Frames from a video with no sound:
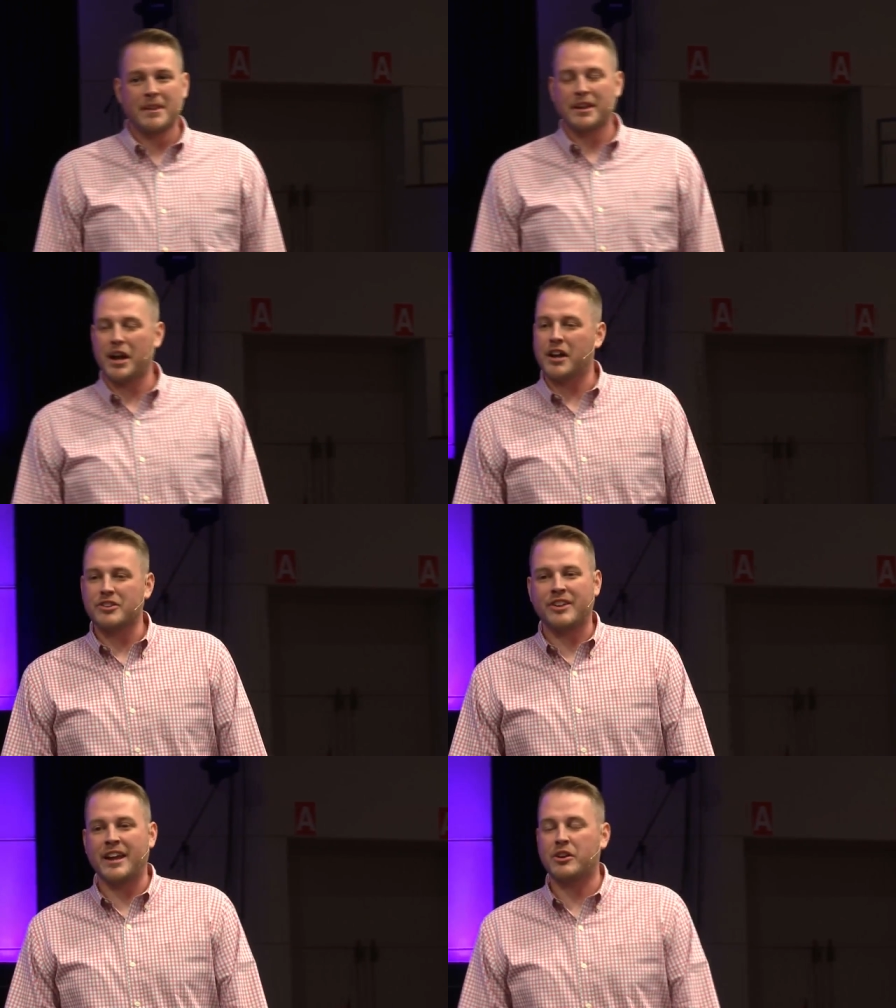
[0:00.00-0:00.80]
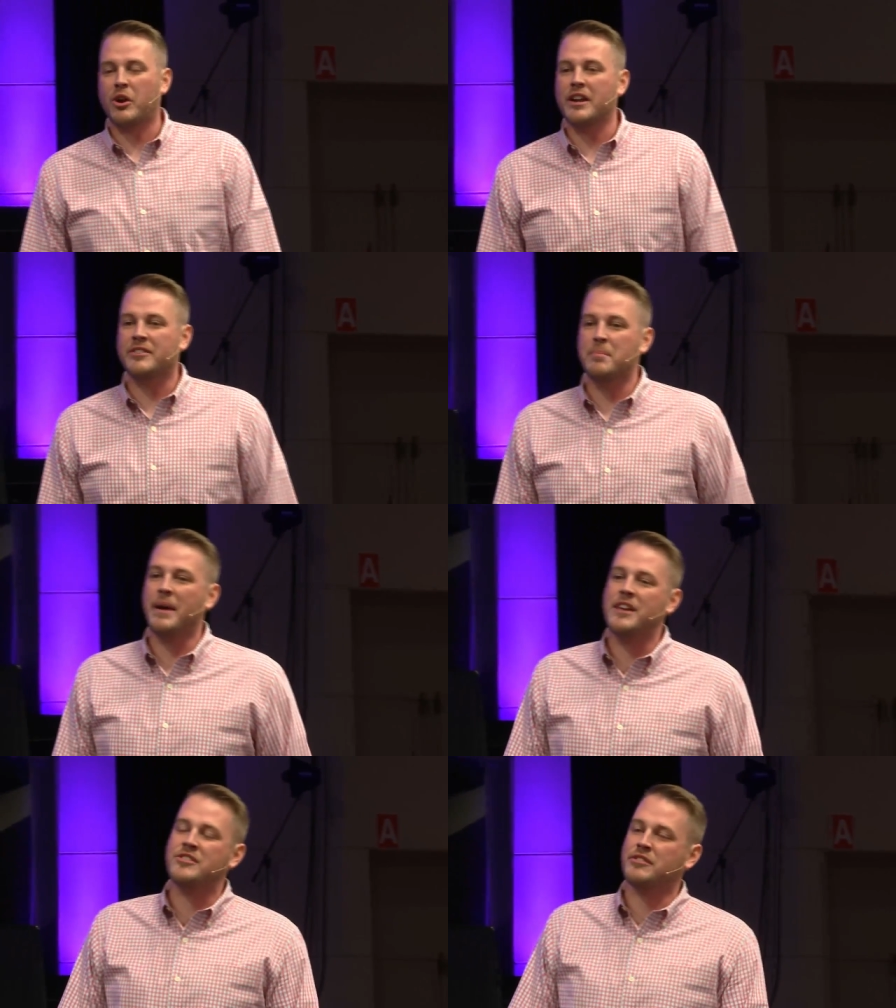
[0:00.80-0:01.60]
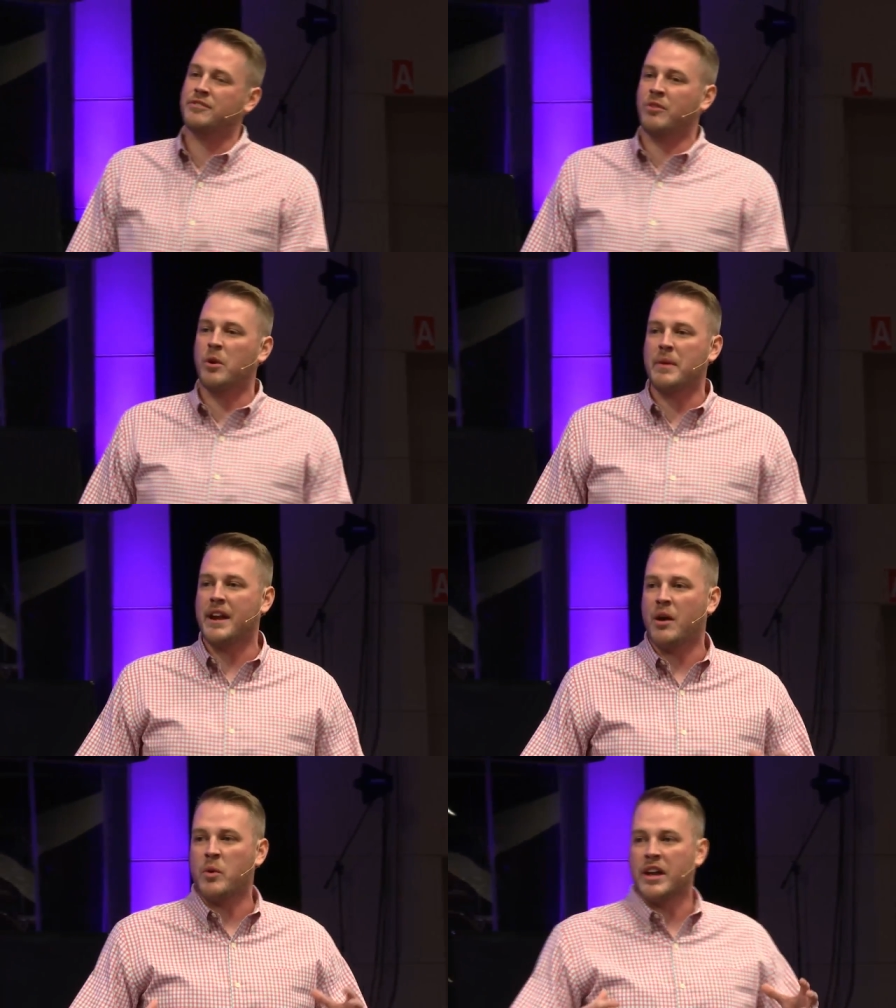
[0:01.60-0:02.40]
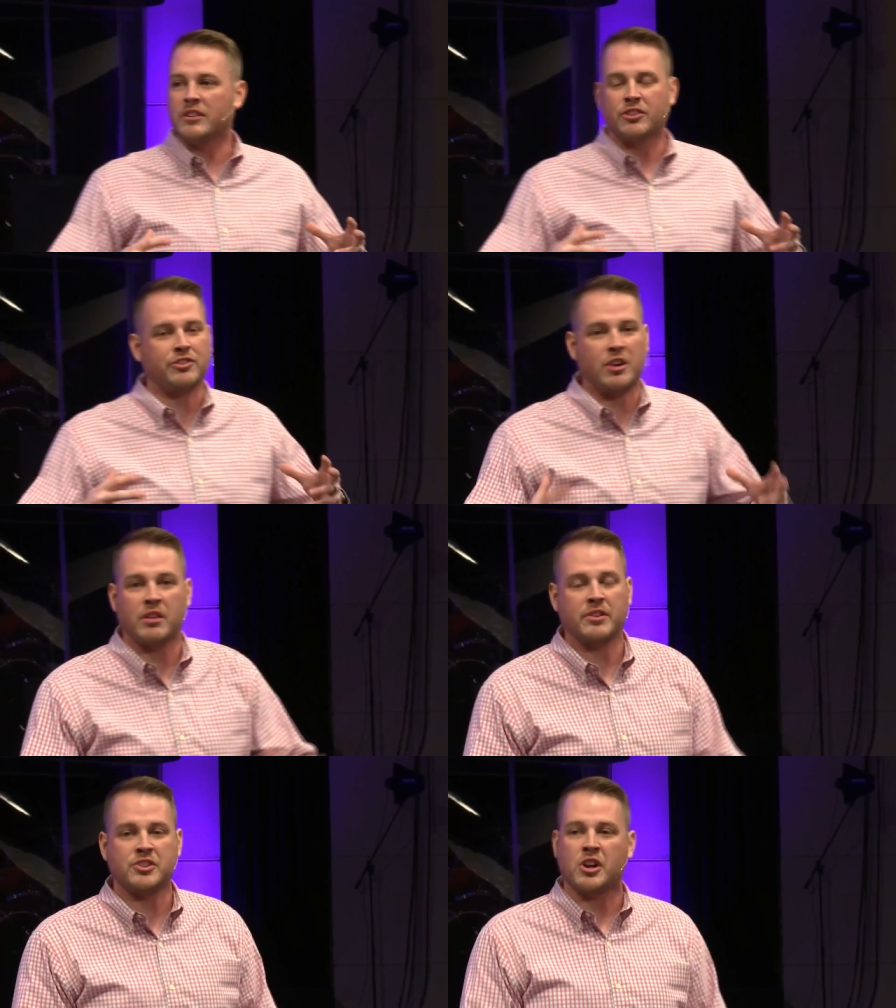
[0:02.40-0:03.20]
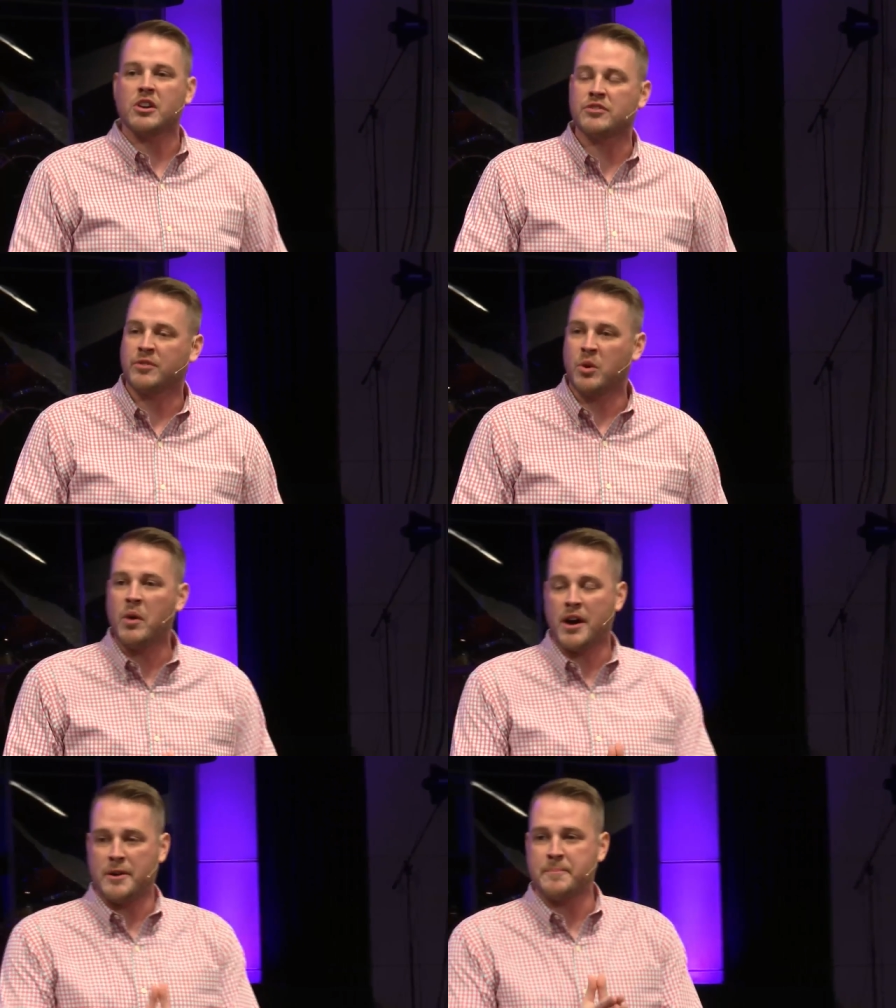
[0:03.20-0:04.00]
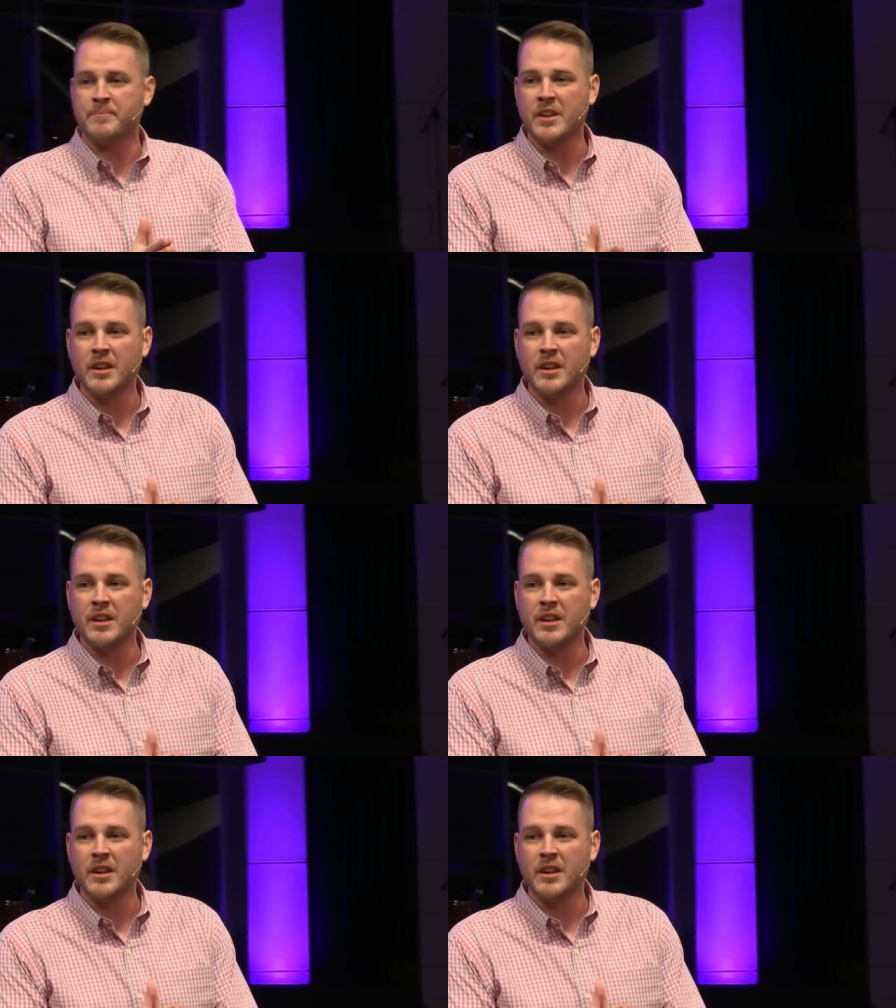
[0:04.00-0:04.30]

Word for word: And God just had grace and patience for me, and I went and just served the church for a while,